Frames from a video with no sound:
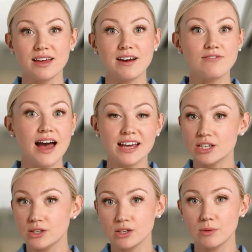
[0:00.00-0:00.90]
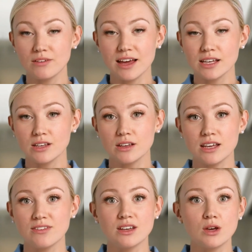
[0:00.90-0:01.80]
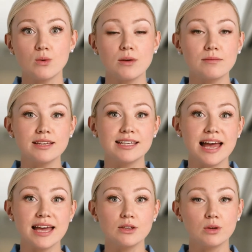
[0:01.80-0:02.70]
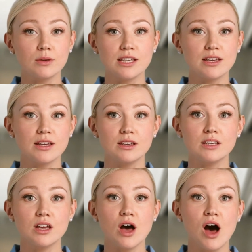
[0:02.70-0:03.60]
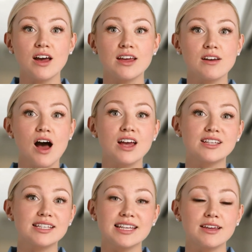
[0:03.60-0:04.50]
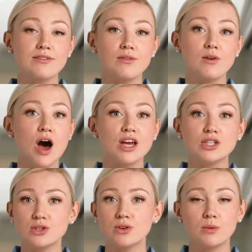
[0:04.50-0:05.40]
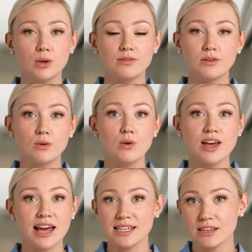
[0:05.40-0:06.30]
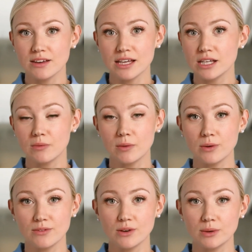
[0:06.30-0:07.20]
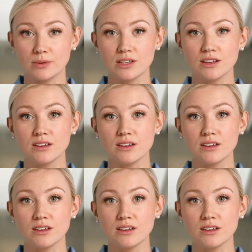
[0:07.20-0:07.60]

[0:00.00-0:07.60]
Advise your supervisor if the equipment and/or materials are either unsafe or unsuitable for the work activity to be performed.